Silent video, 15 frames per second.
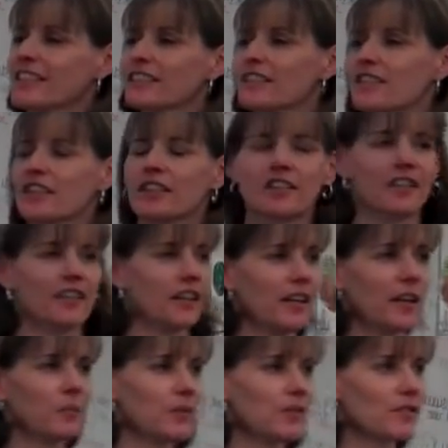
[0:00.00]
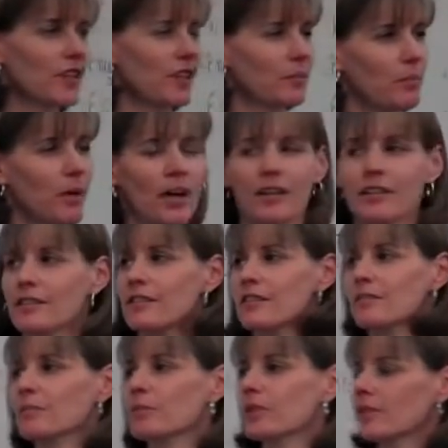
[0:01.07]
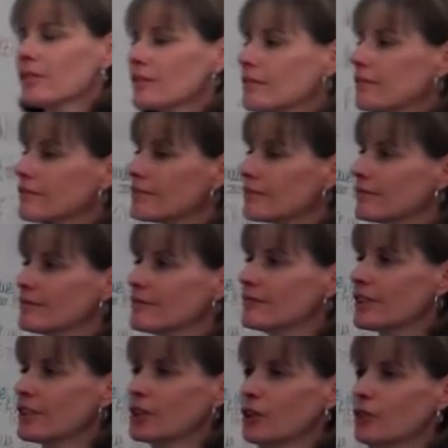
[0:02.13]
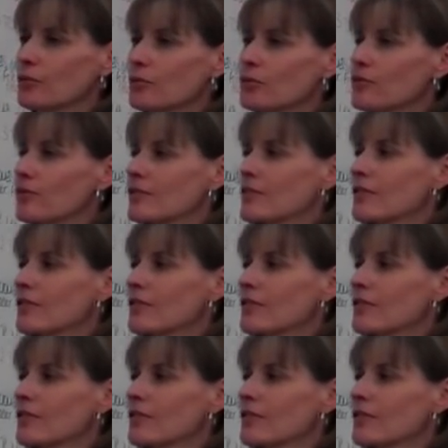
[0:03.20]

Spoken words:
It's like the Amazon box with a nose.